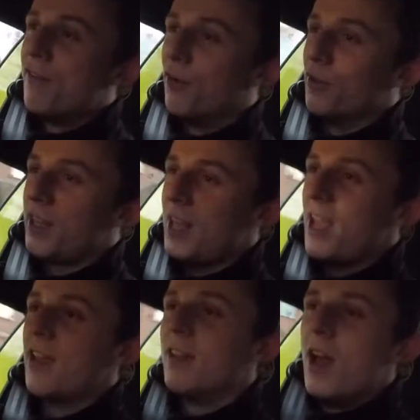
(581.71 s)
for the
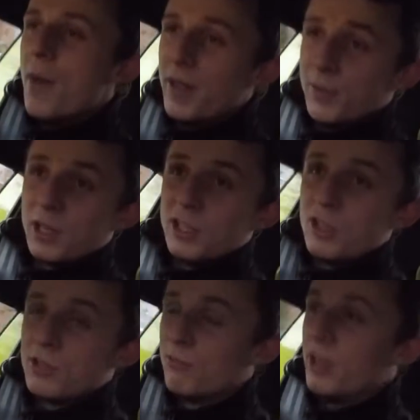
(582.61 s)
year. But we're going to
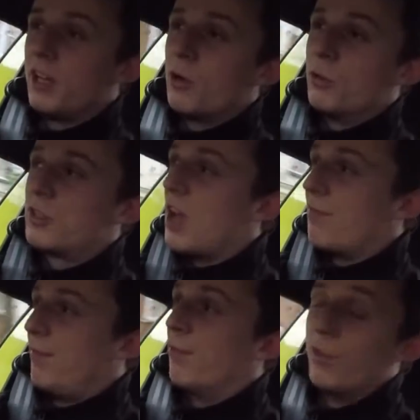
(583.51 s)
do some really cool
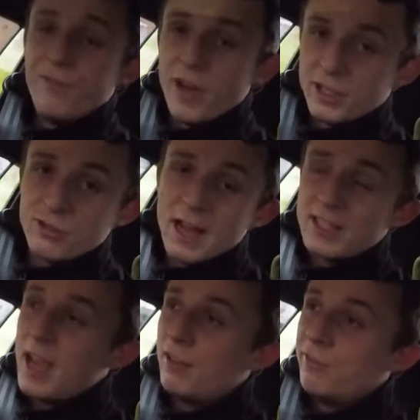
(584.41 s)
stuff before the first track
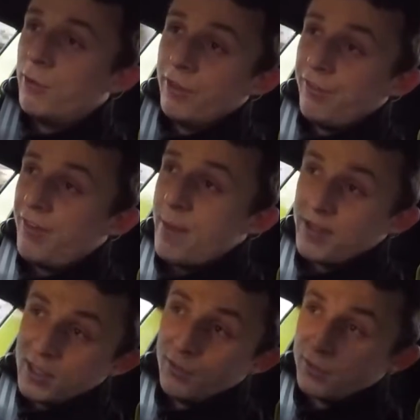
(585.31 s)
day on the 4th of Feb
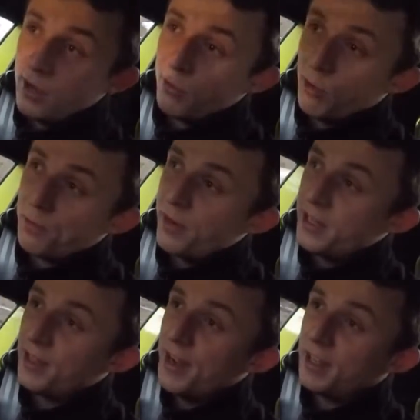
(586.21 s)
at Silverstone Grand
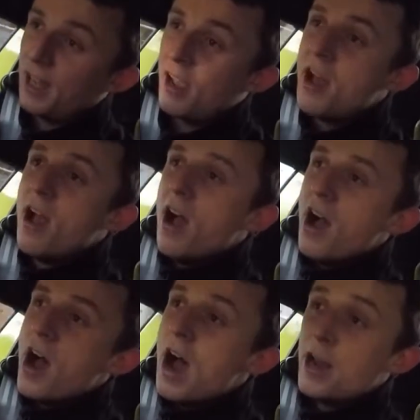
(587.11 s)
Prix circuit,
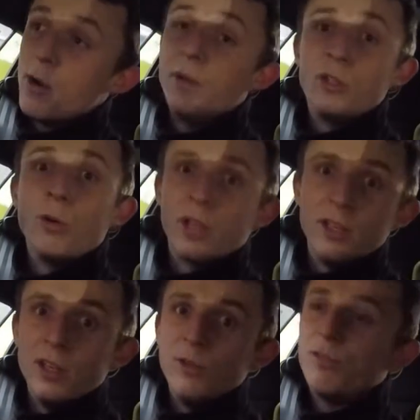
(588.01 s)
and I'll be
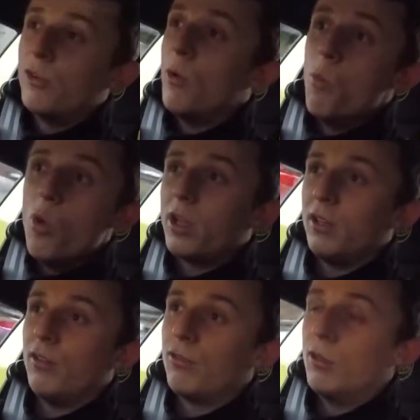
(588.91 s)
talking you through and
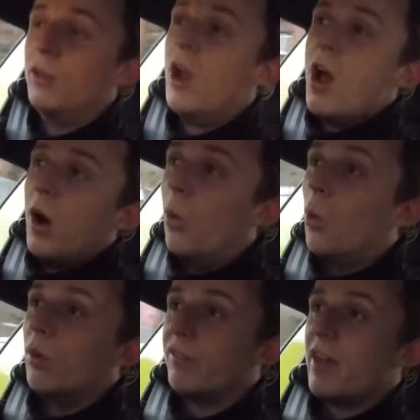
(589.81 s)
walking you through
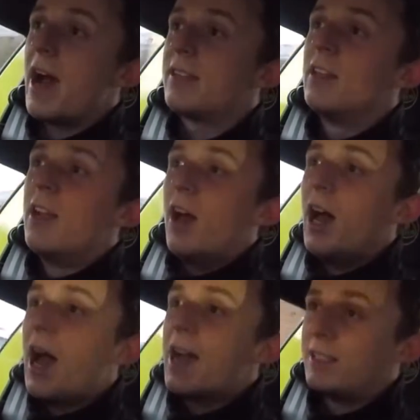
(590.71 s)
all of that
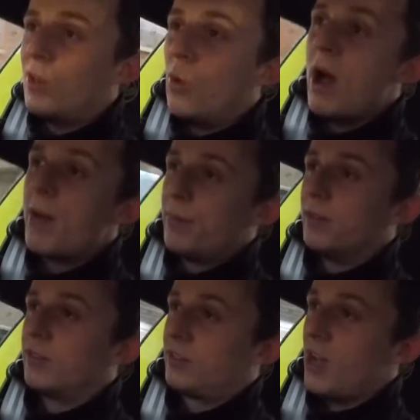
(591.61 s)
as it all
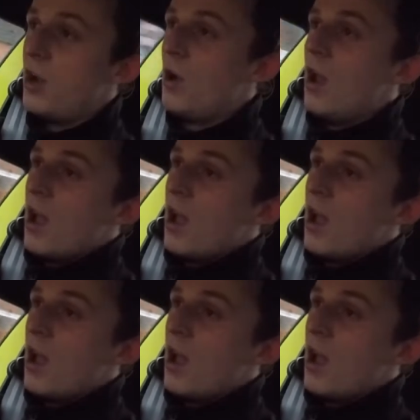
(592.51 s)
happens. So